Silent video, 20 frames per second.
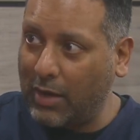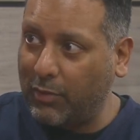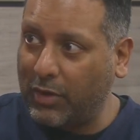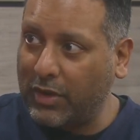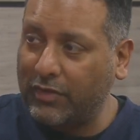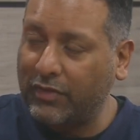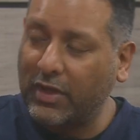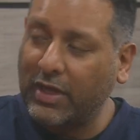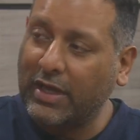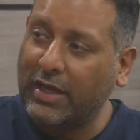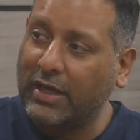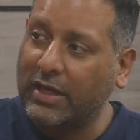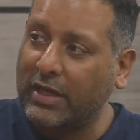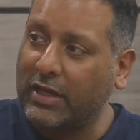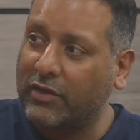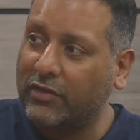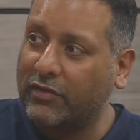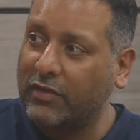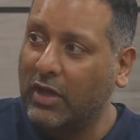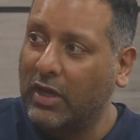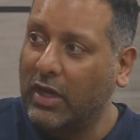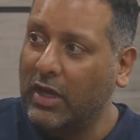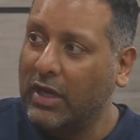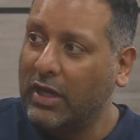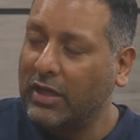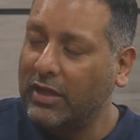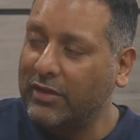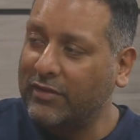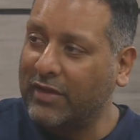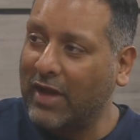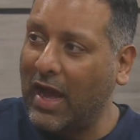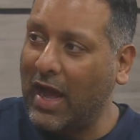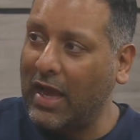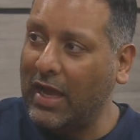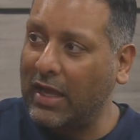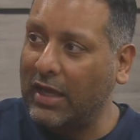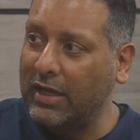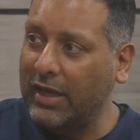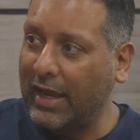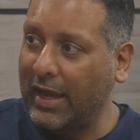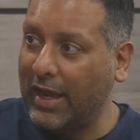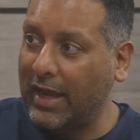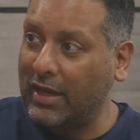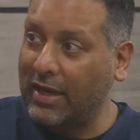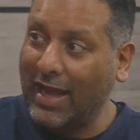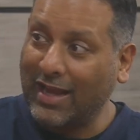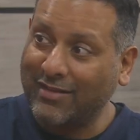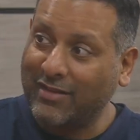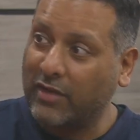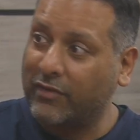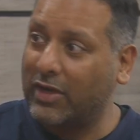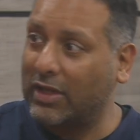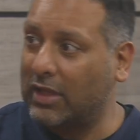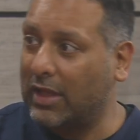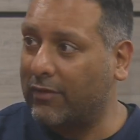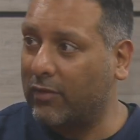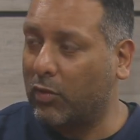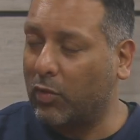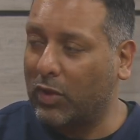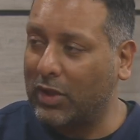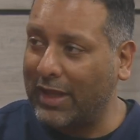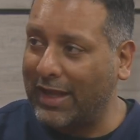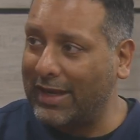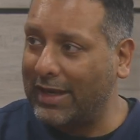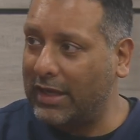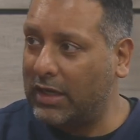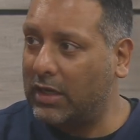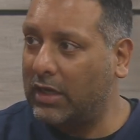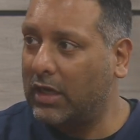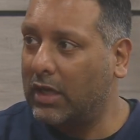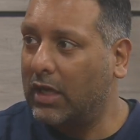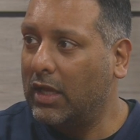We think it is diet and activity level related,